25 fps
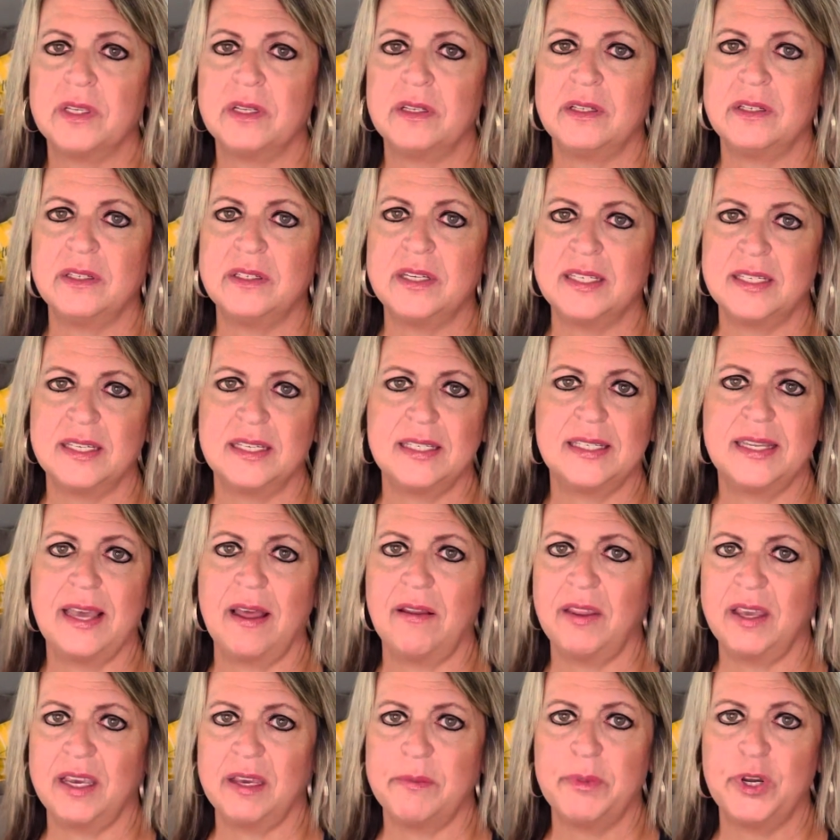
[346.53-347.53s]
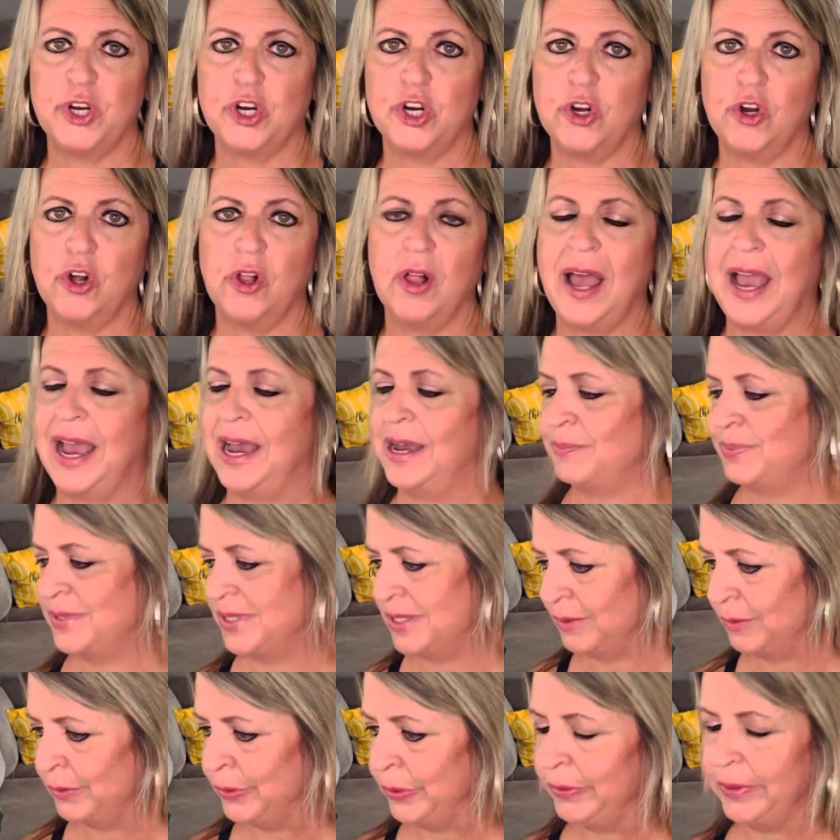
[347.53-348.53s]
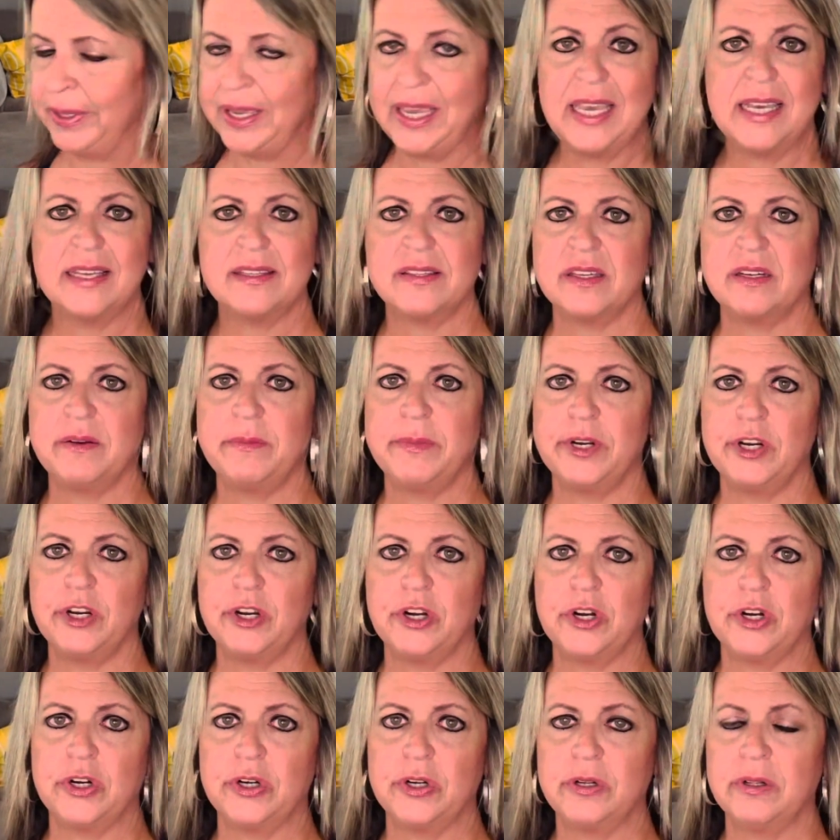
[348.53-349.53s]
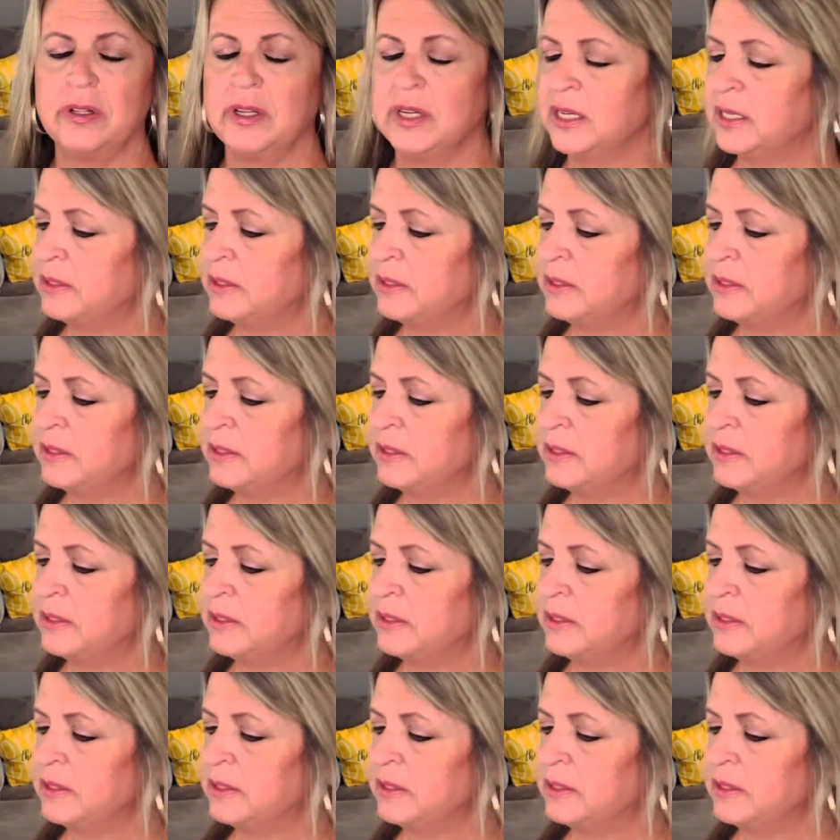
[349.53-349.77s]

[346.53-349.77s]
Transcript: does it sound like a miracle? Absolutely. Is it a miracle?